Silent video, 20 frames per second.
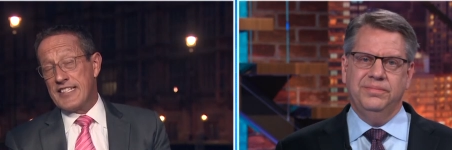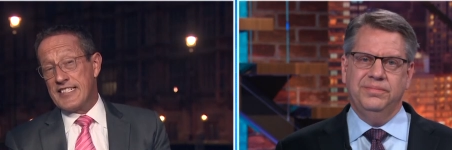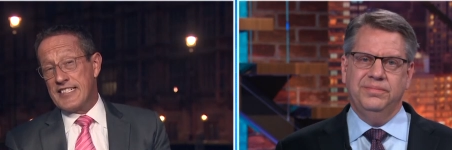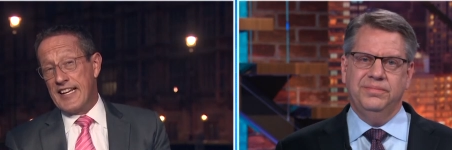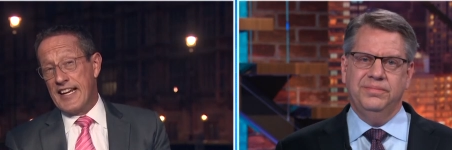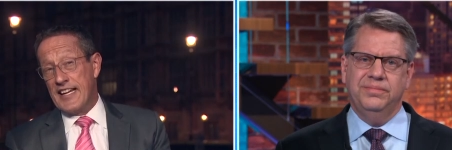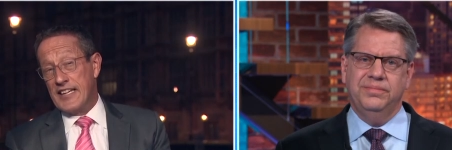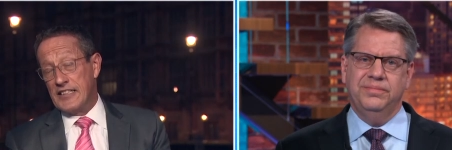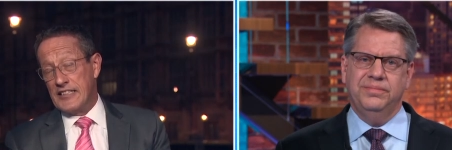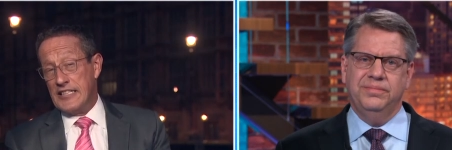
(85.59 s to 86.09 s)

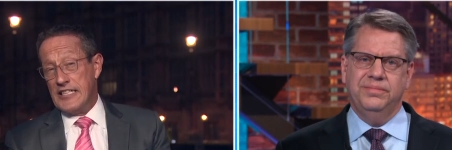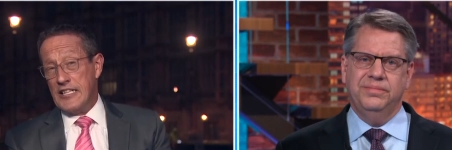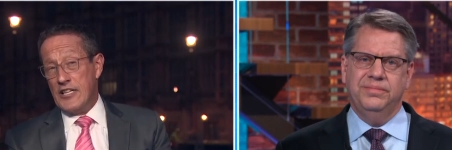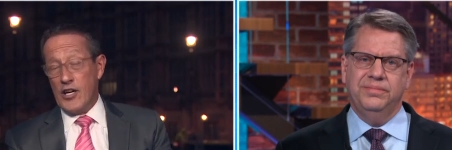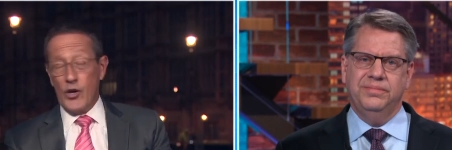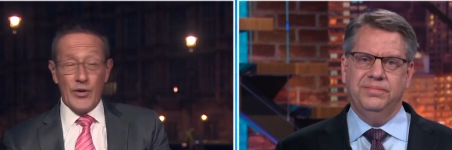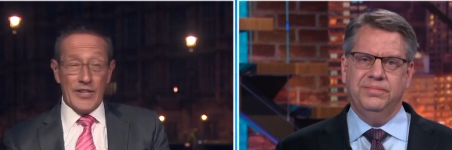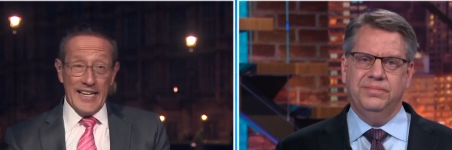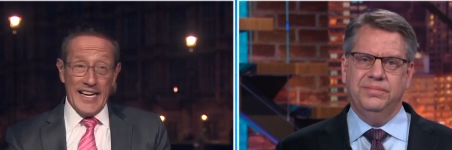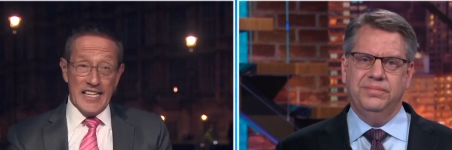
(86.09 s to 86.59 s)
Speaker 1: deal,
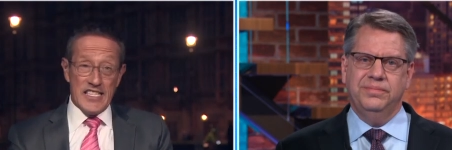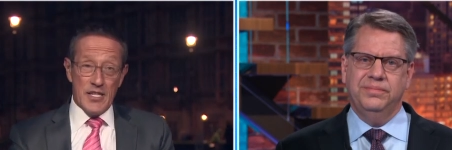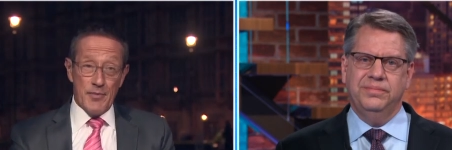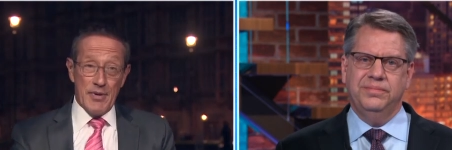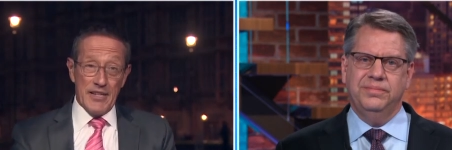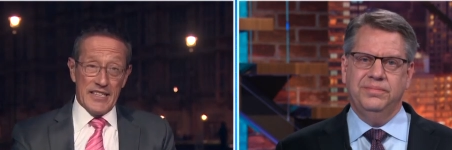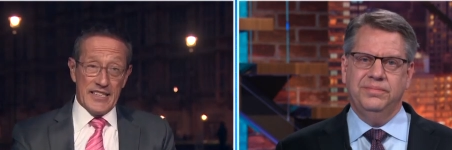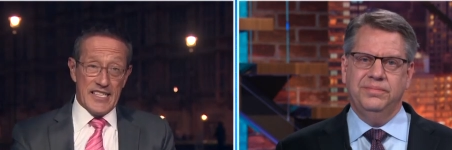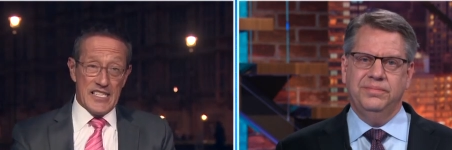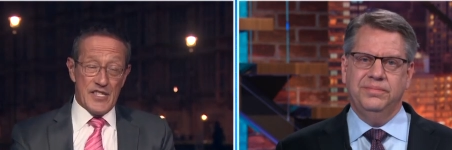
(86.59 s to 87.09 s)
or we'd like to
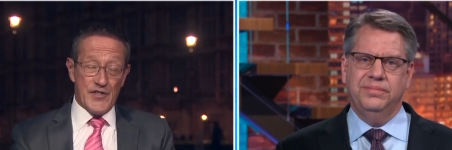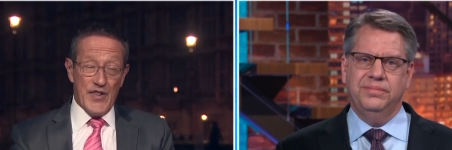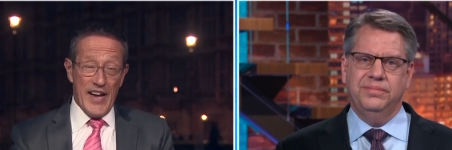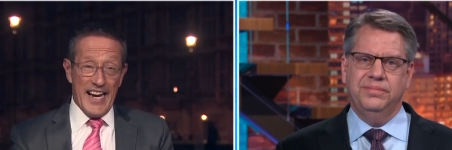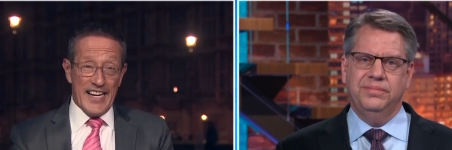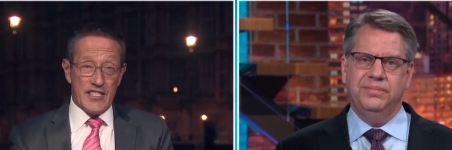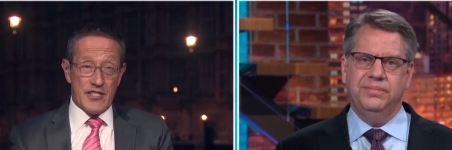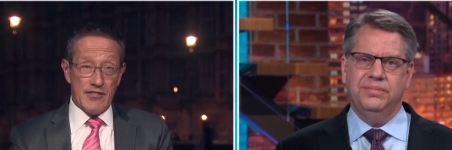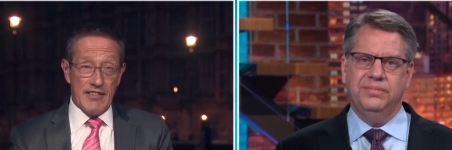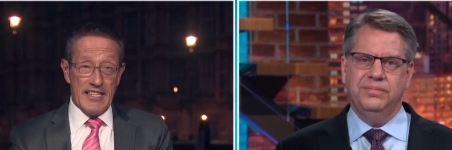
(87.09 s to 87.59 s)
build this
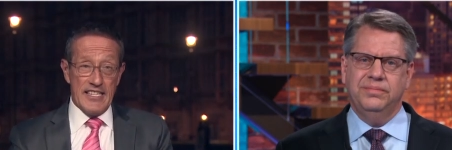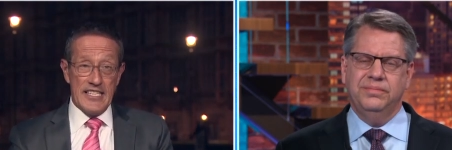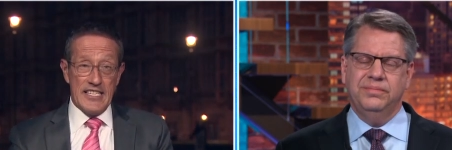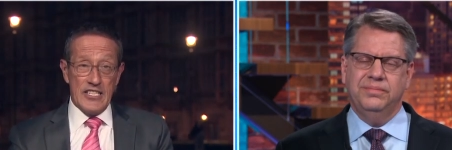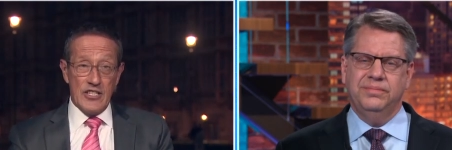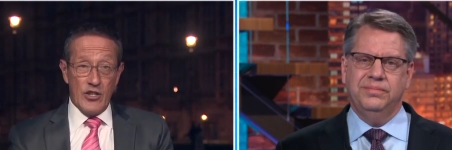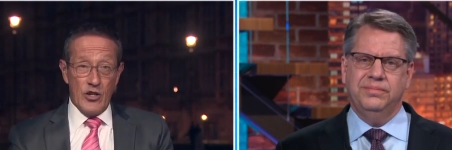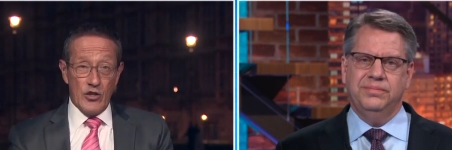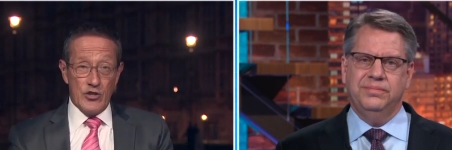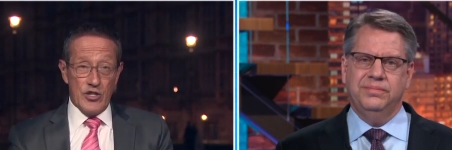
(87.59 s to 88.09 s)
factory,
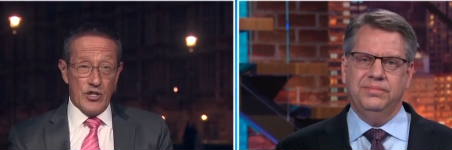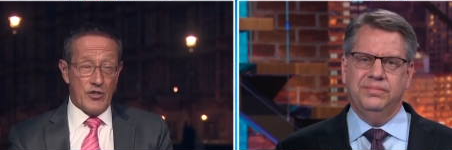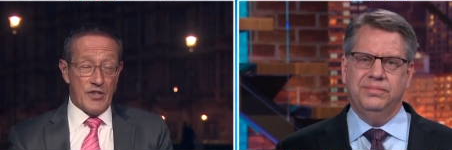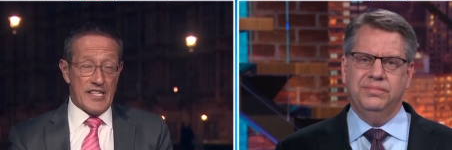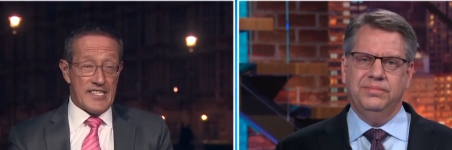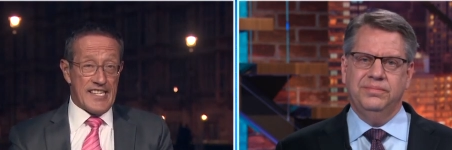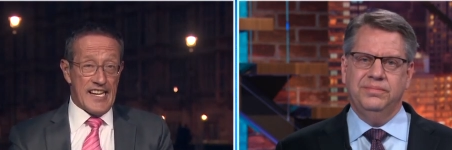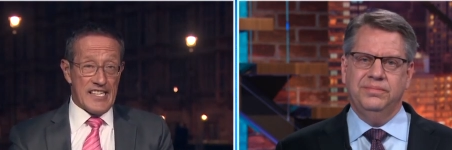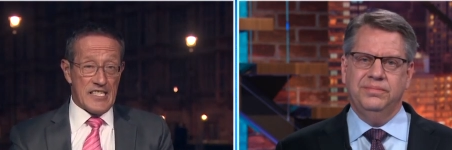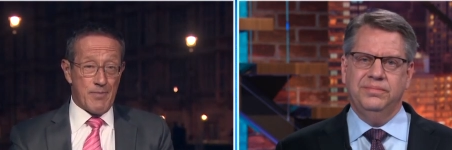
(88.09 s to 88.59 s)
or do
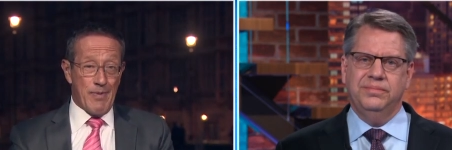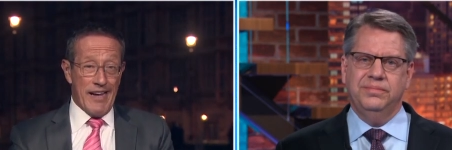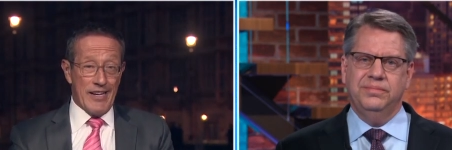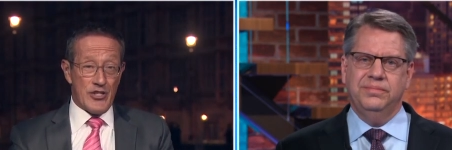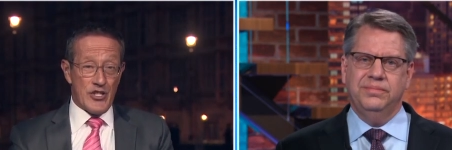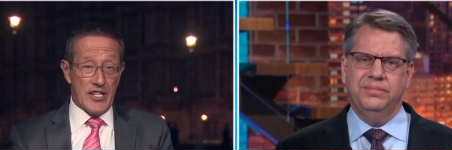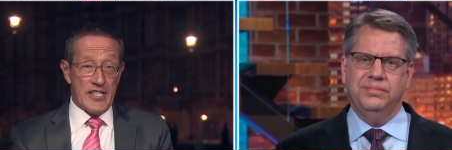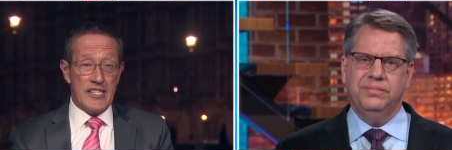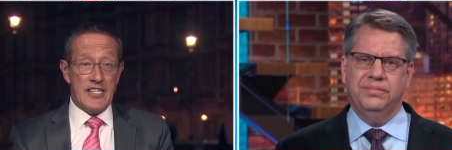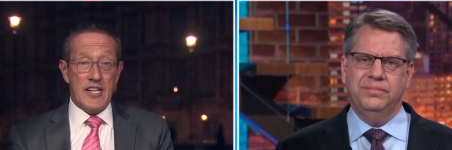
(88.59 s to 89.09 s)
this
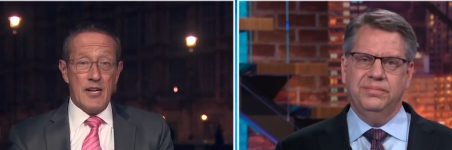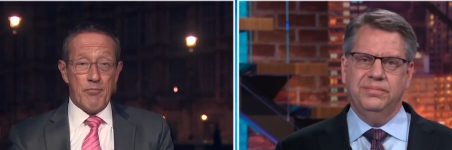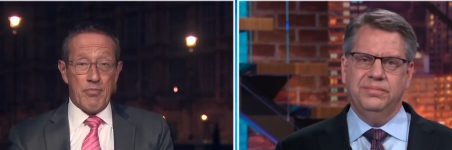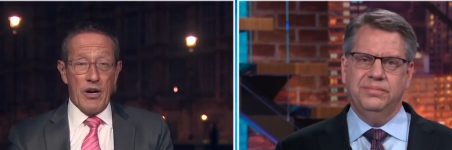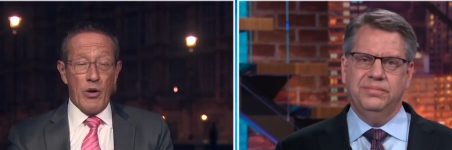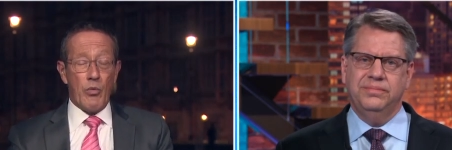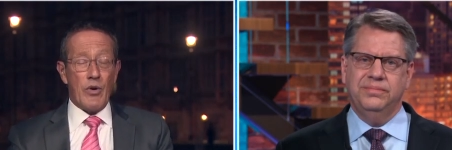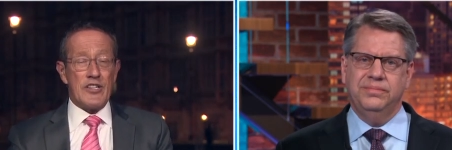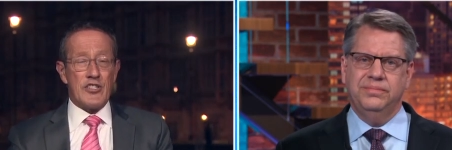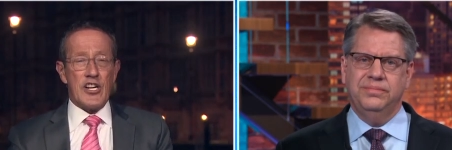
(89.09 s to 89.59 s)
expansion,
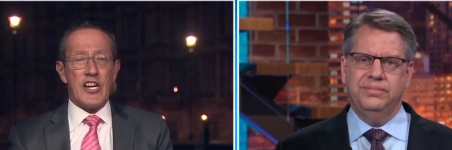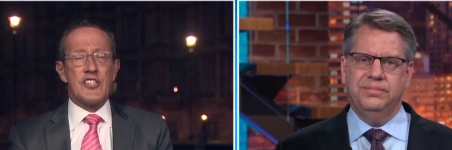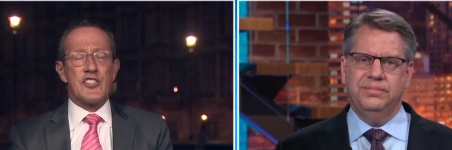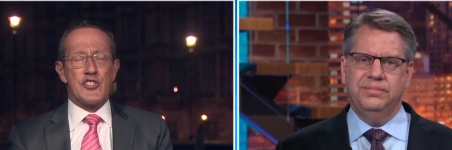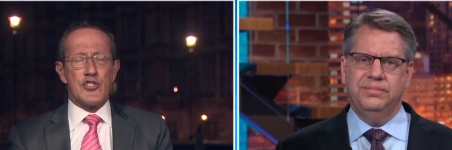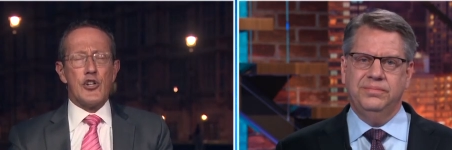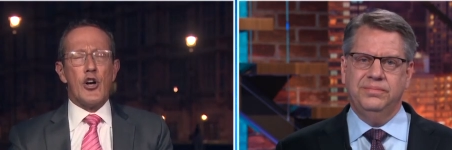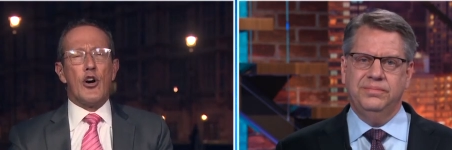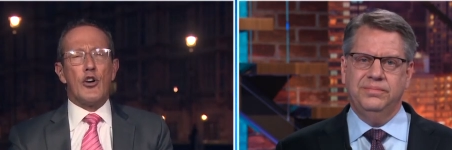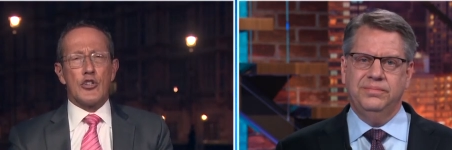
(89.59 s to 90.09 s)
but we're just
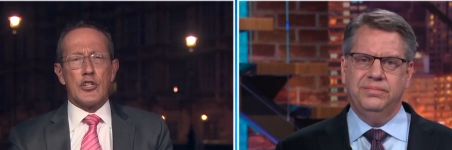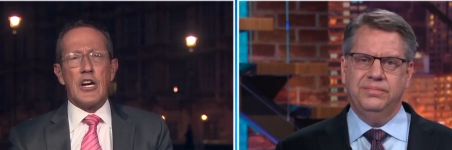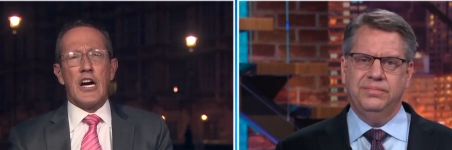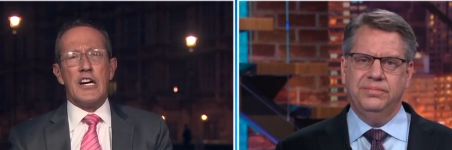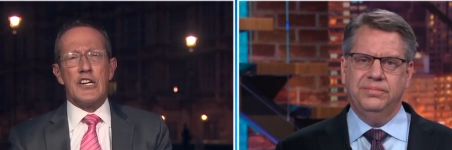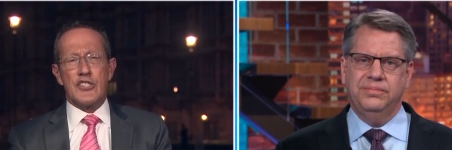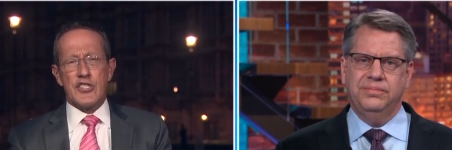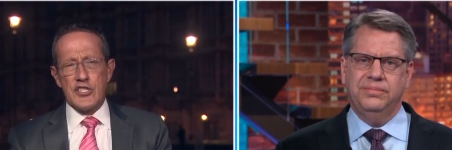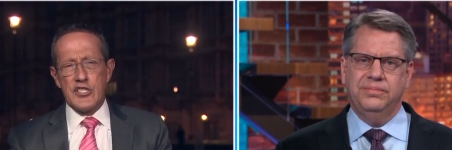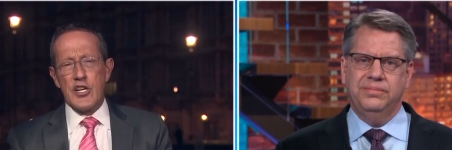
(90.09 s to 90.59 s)
not
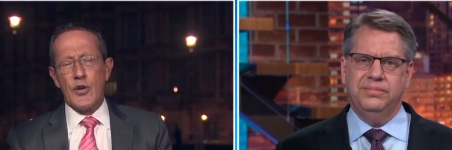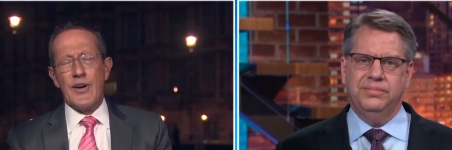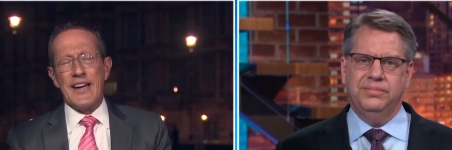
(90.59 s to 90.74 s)
going to do